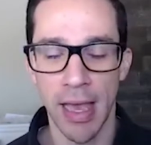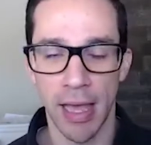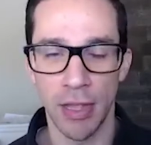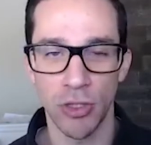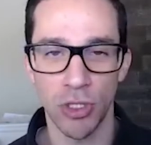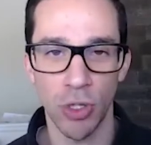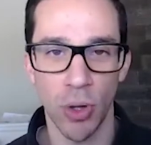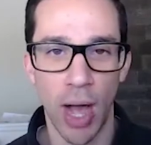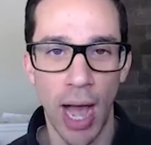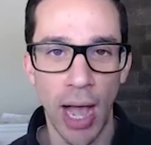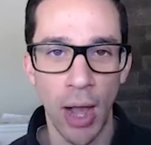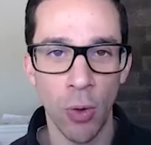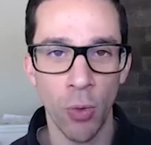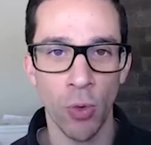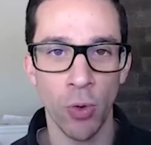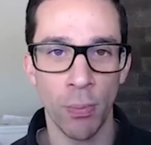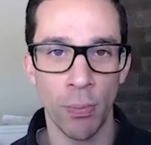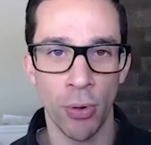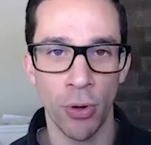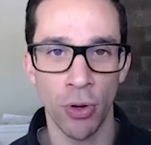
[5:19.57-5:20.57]
And so I
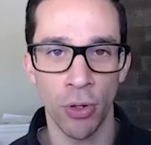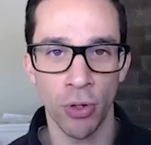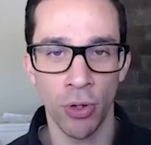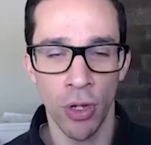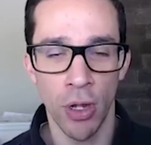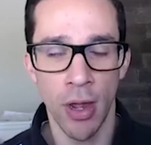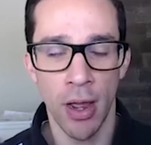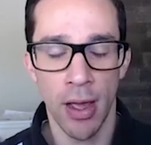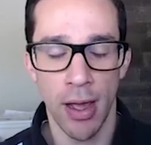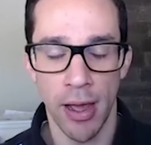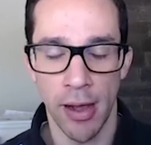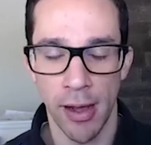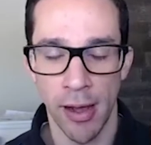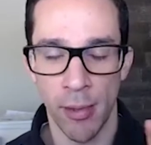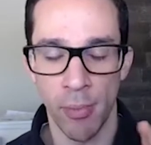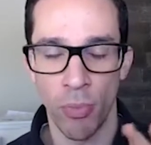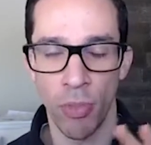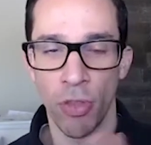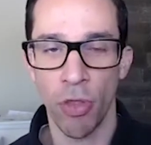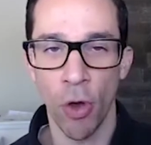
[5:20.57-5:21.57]
would put
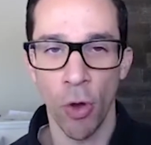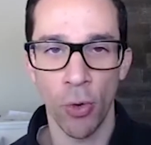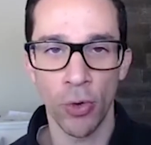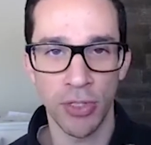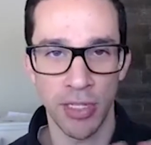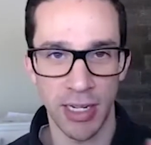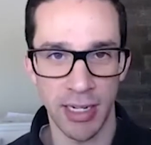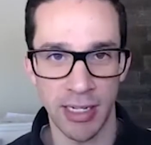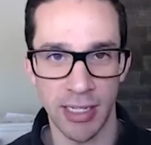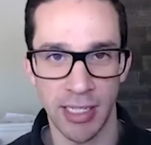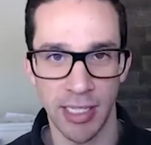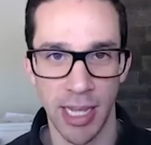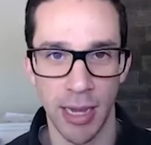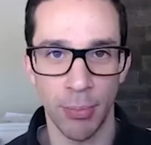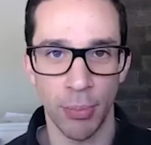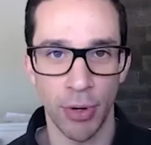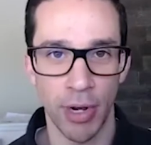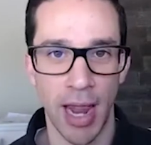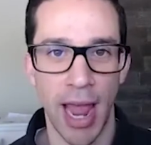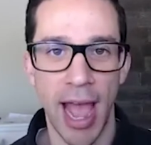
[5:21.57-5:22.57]
those in
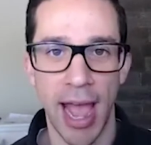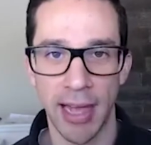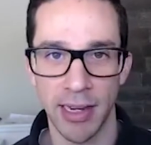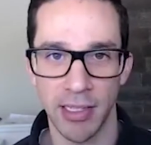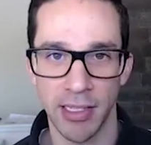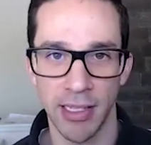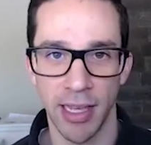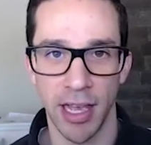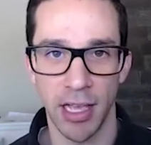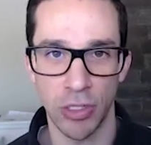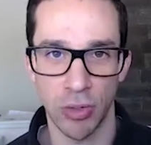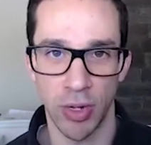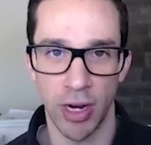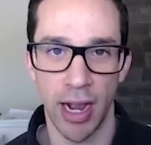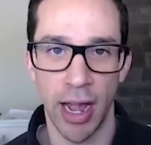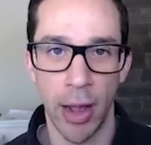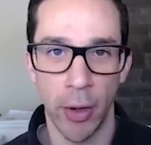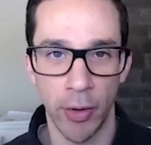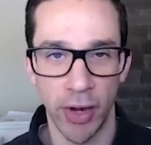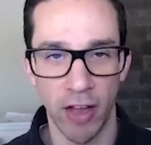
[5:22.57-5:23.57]
separate ad sets,
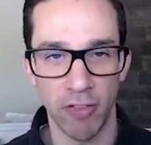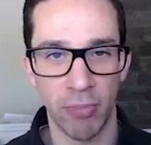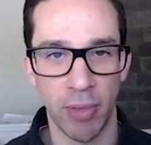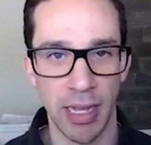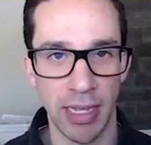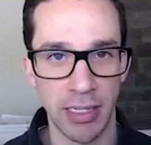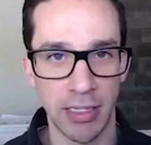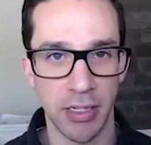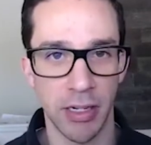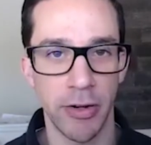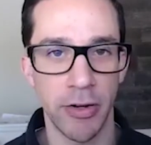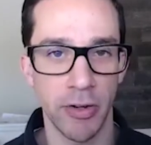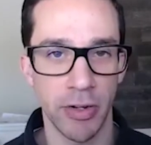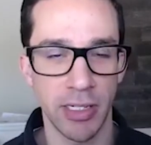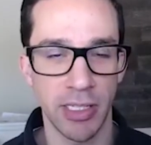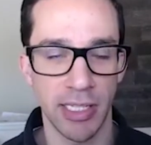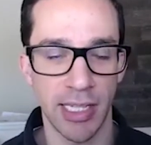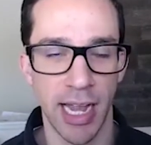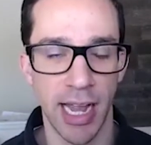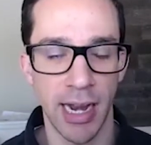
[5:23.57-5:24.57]
right? I would have my interior
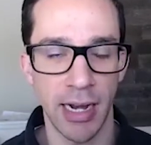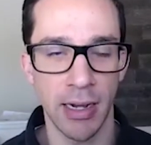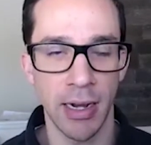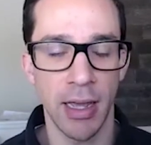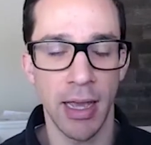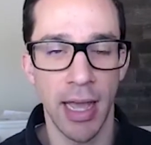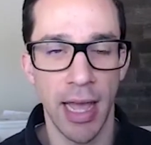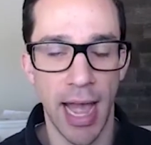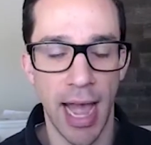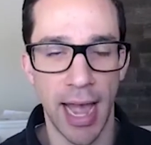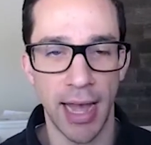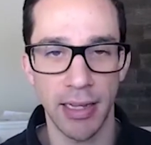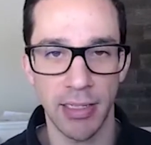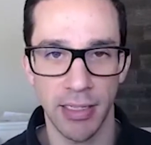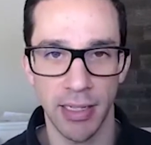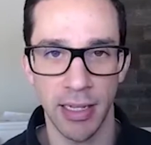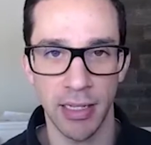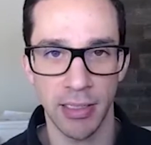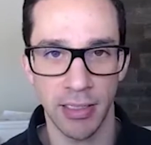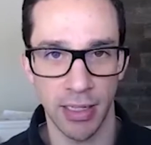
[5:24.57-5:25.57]
design ad
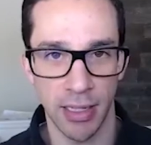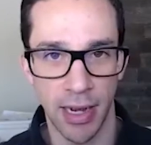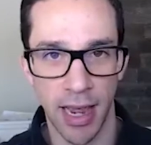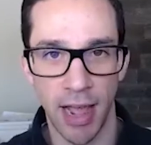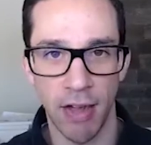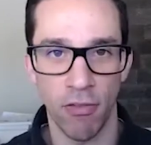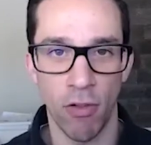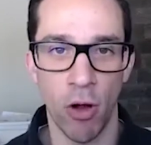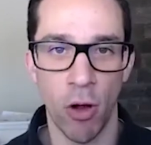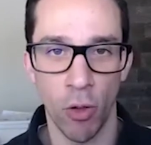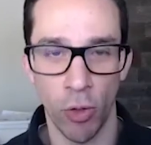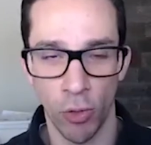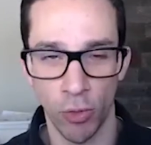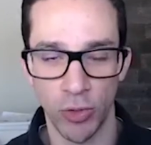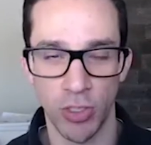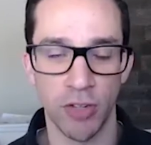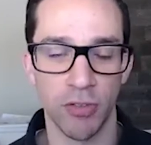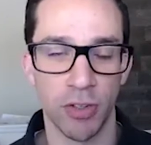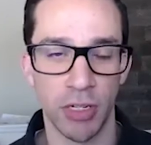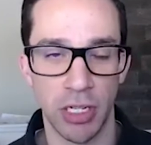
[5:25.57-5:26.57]
sets and have all
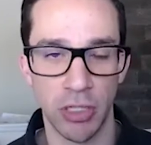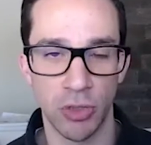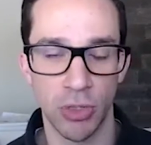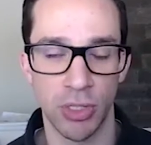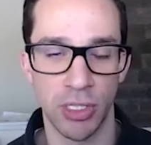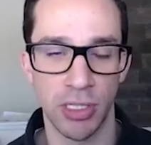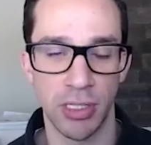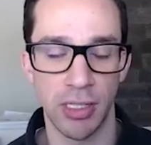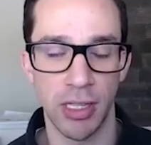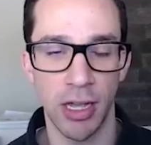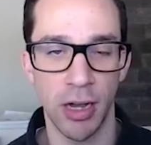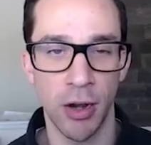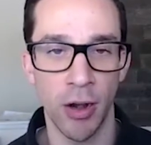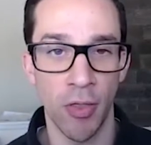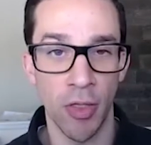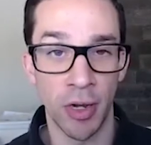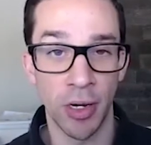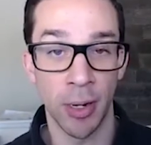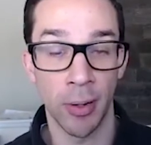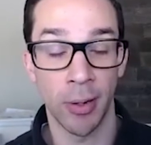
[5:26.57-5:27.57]
those different interests in there.
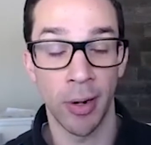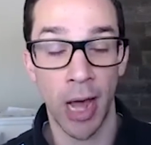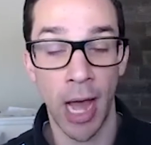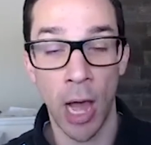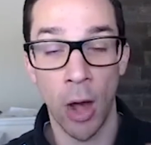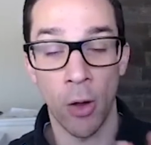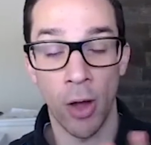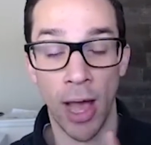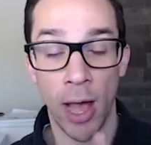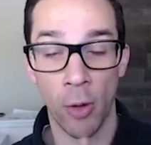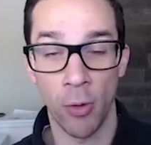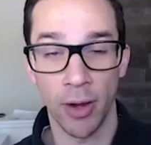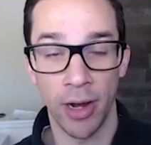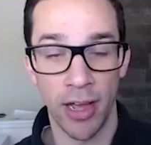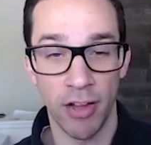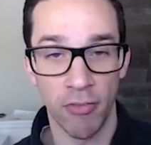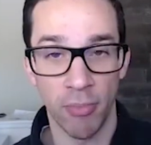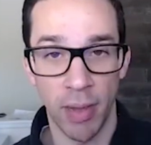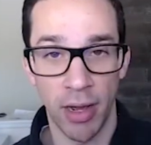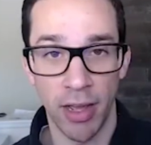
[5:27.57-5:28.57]
And then I would
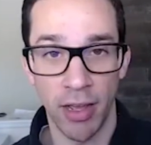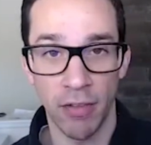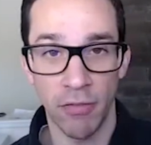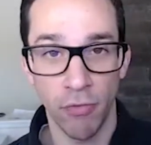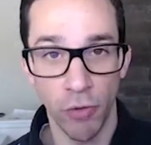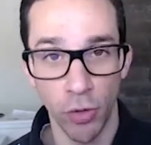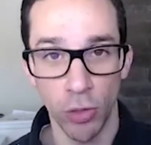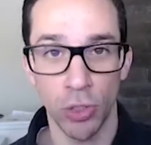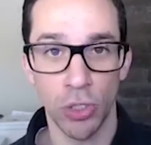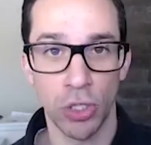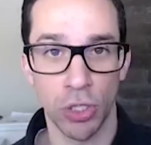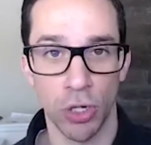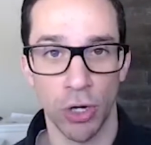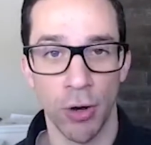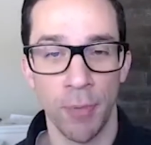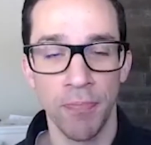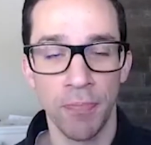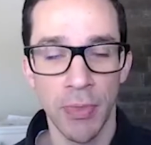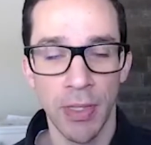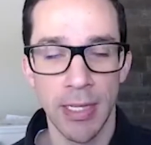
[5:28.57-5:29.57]
have my
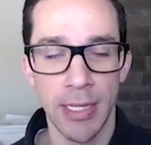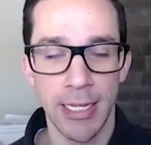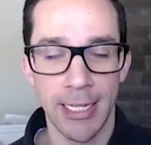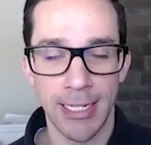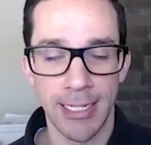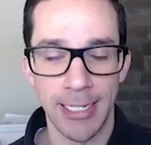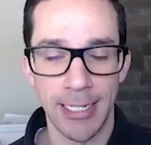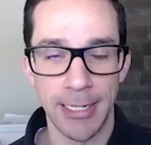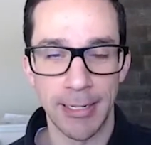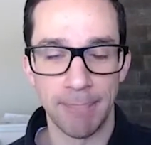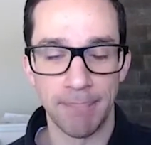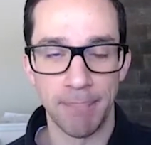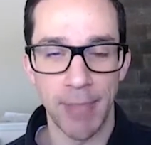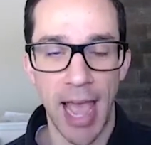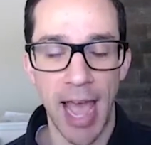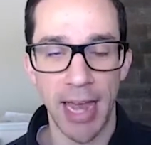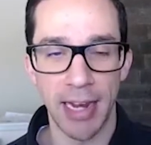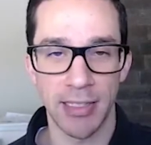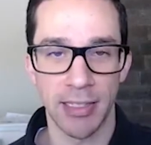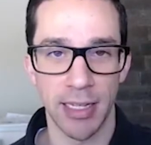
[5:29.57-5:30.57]
furniture
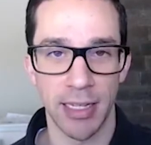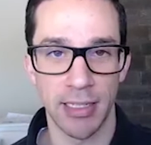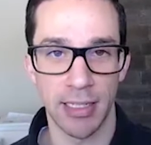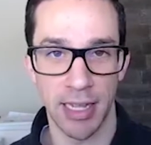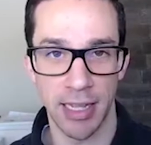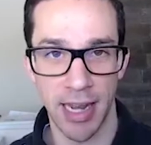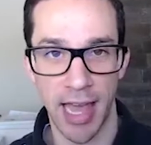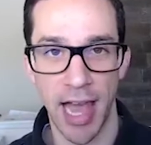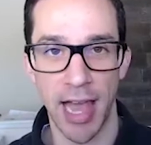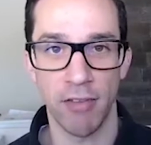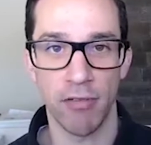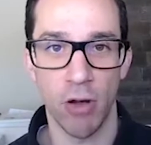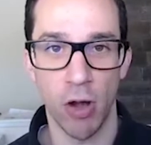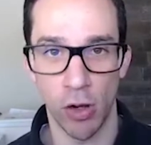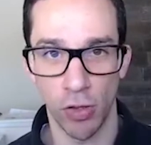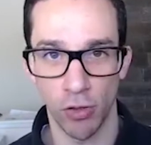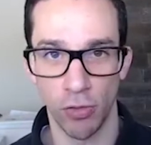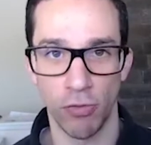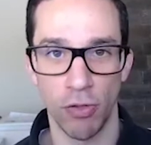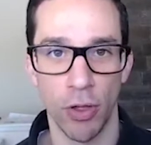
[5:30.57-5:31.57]
ad sets and have
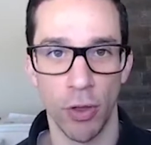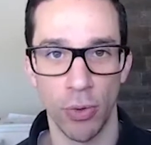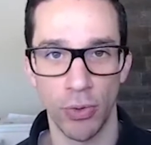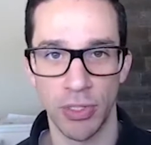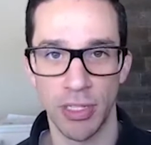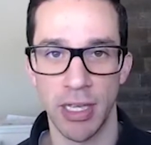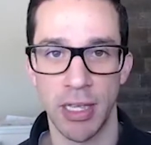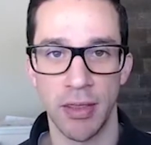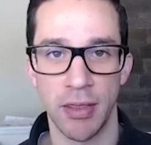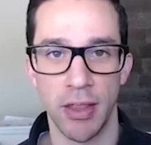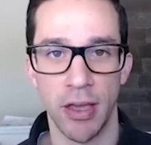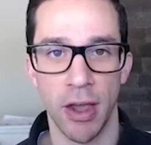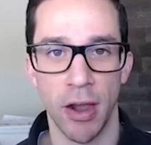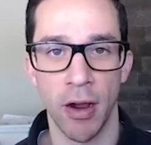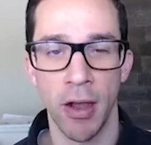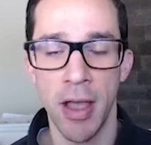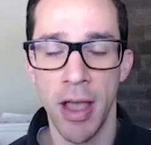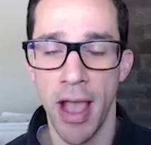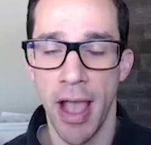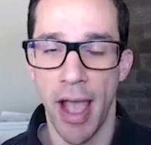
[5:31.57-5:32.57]
all of those in
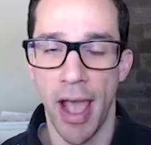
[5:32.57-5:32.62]
there.